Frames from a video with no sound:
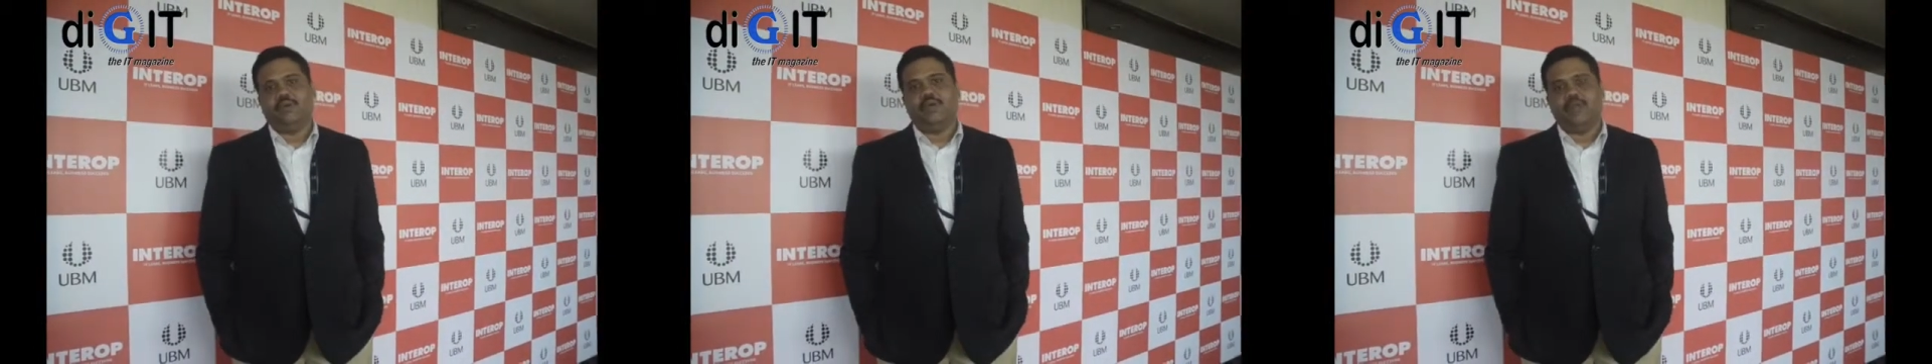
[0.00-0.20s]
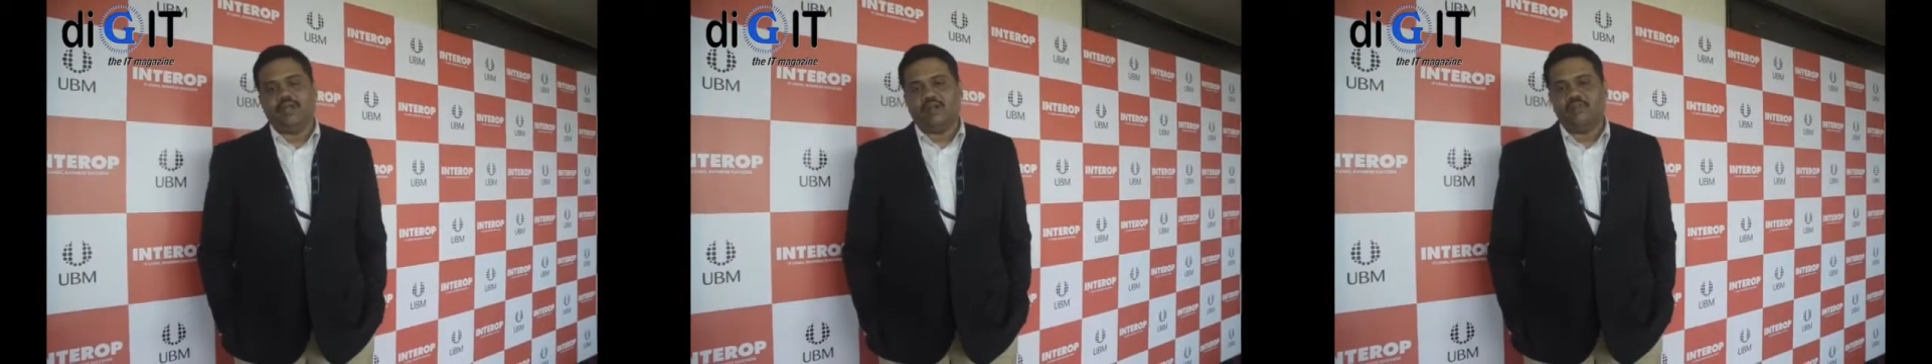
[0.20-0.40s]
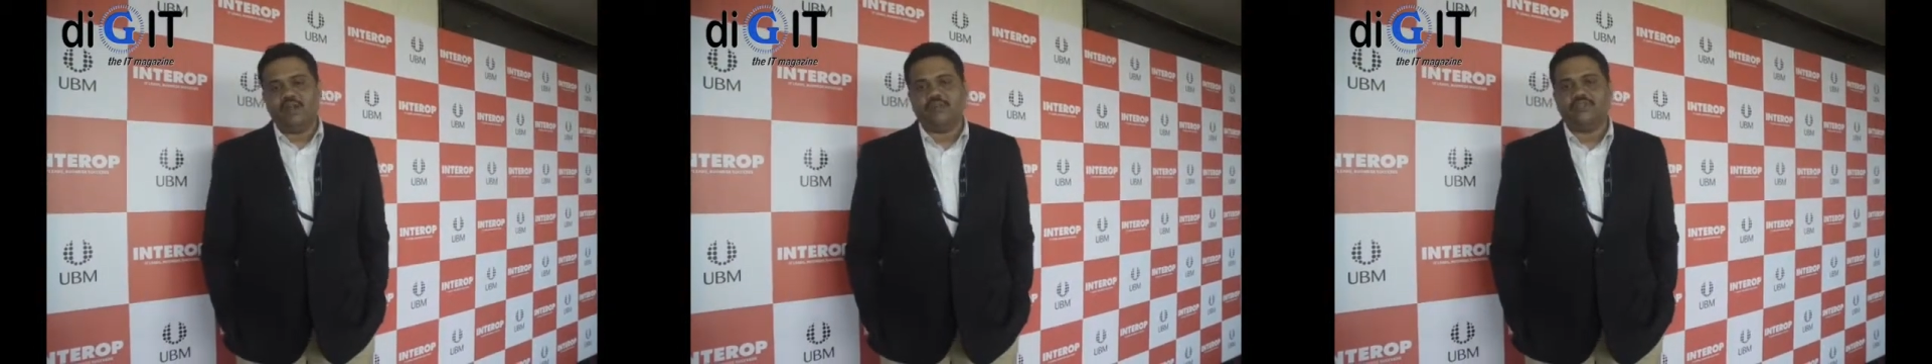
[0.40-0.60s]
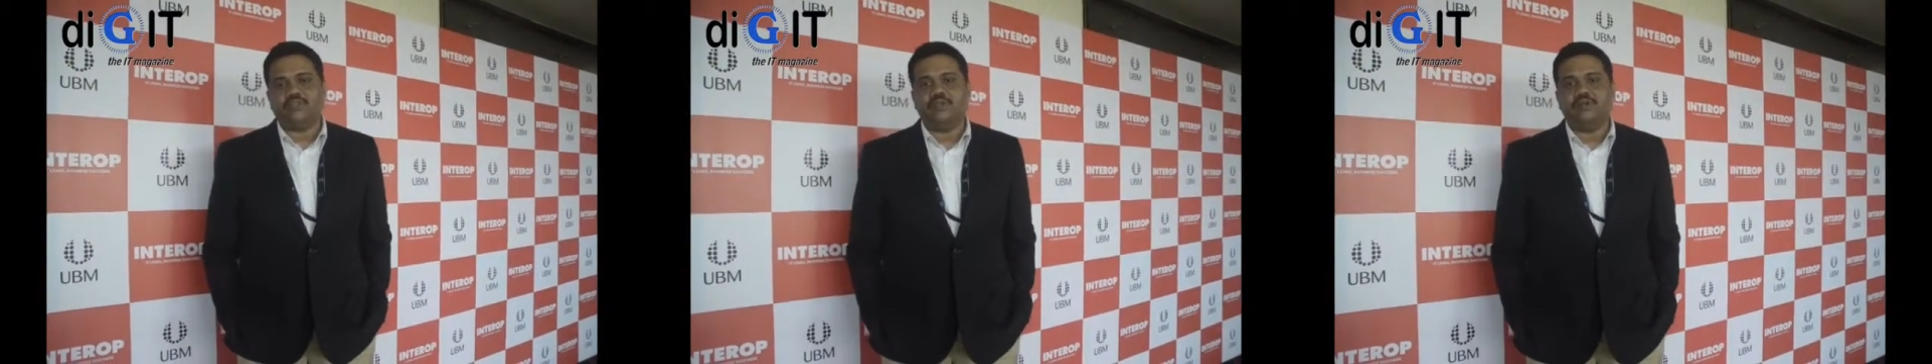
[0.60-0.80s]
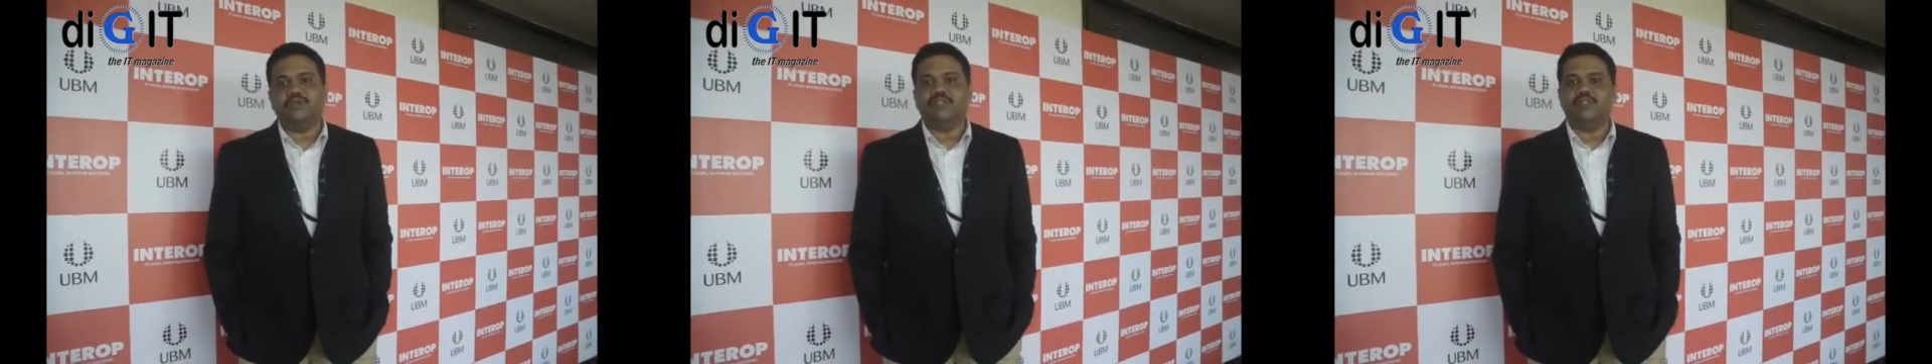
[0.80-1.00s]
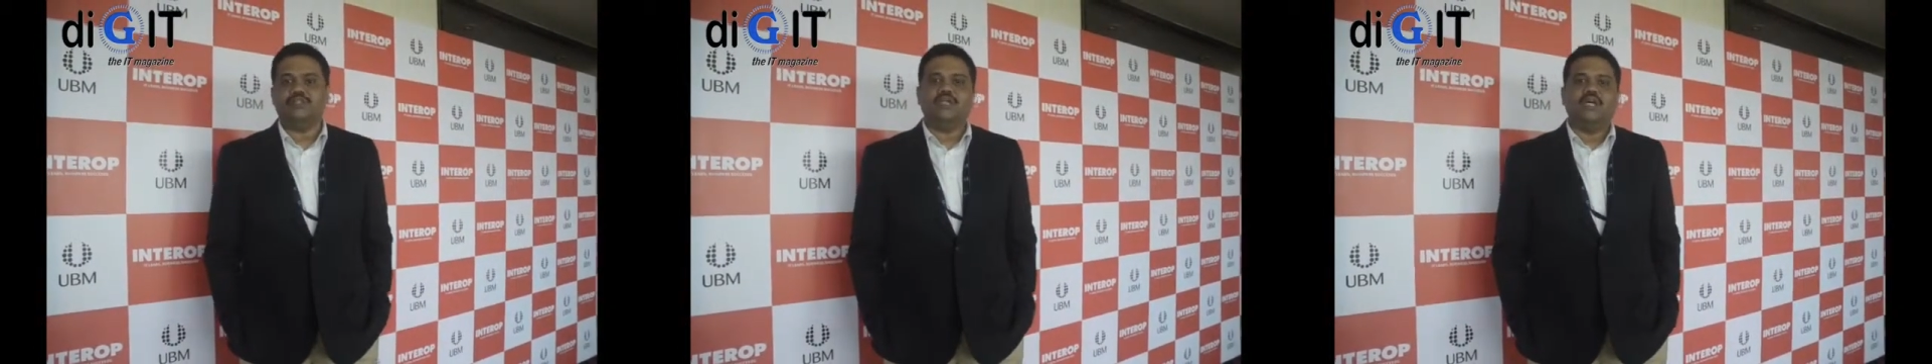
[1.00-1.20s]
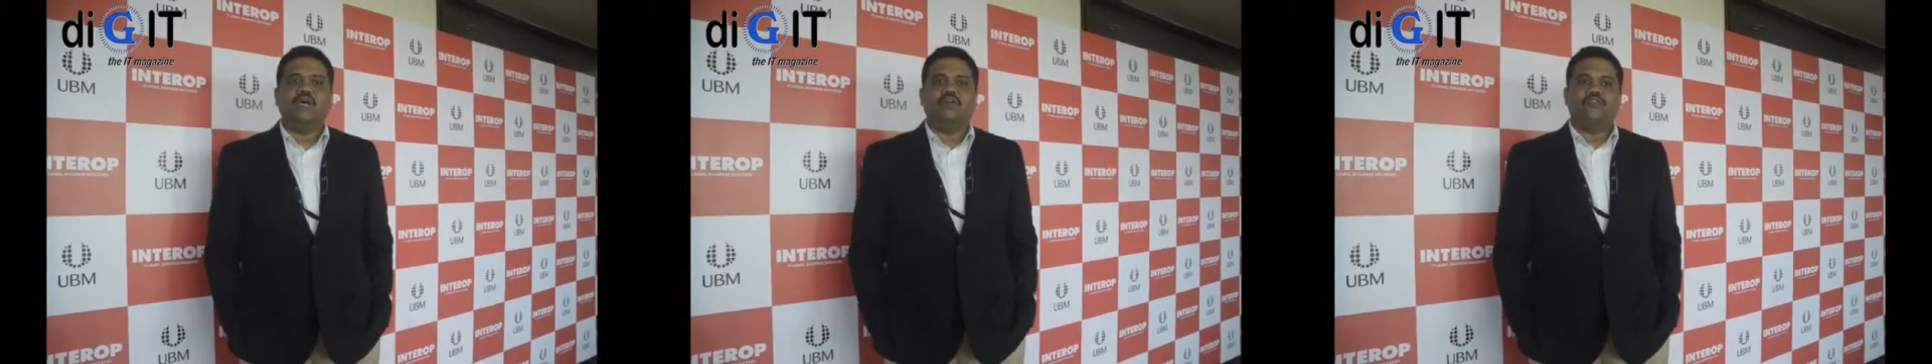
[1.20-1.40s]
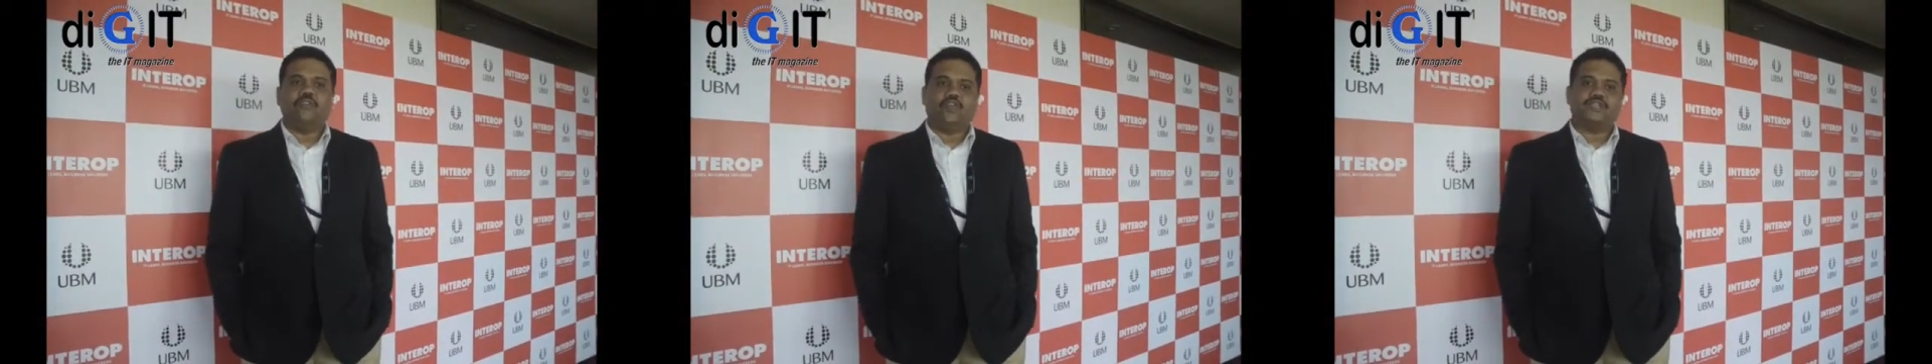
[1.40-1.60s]
innovative solutions
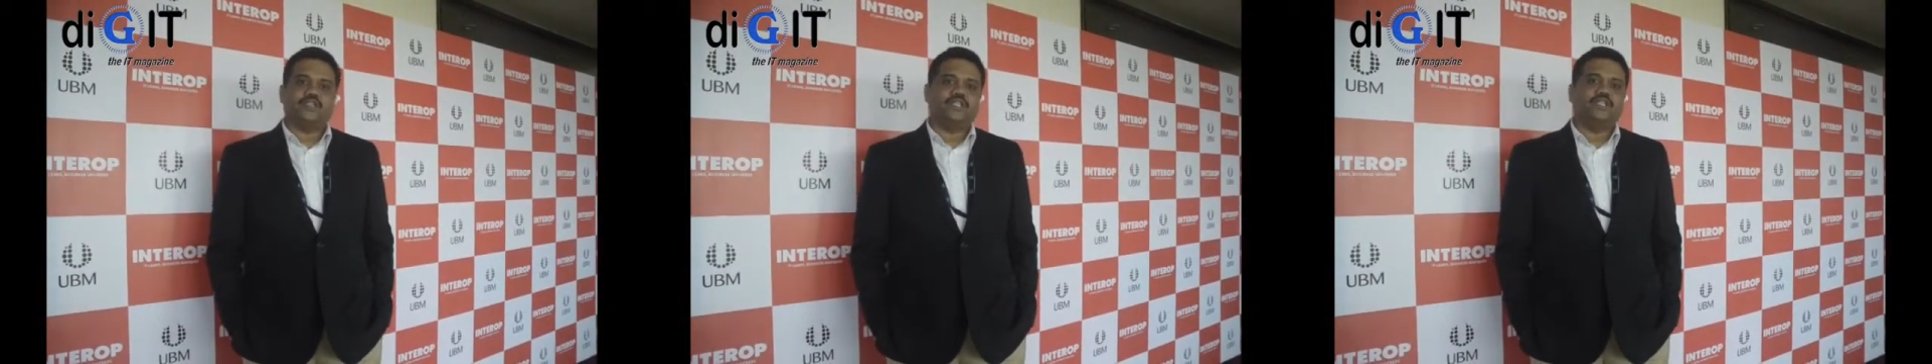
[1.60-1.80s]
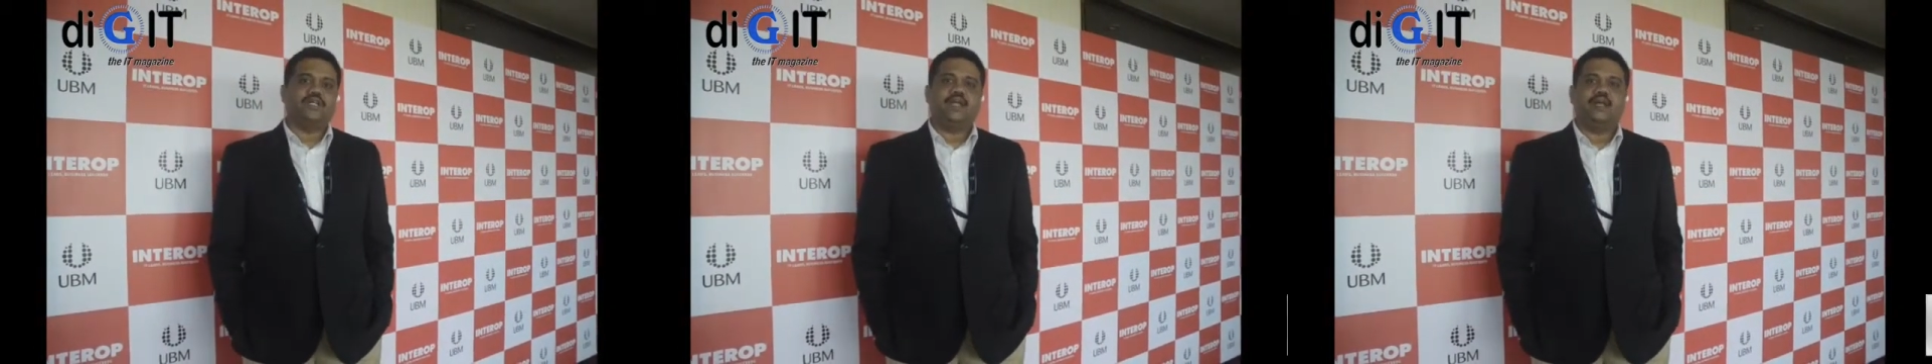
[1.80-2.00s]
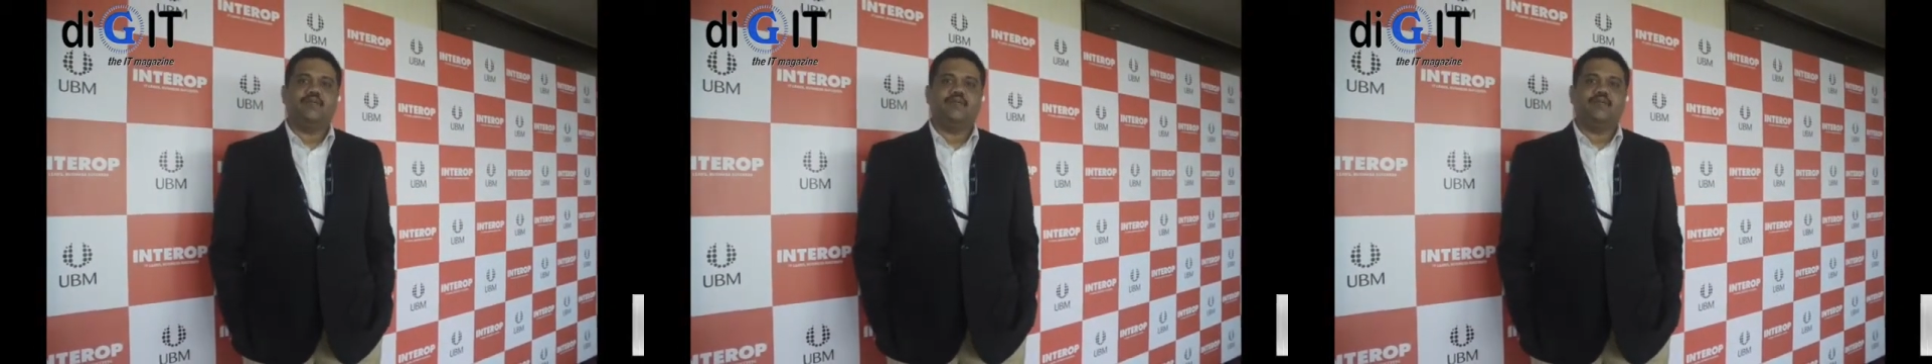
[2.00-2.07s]
for structured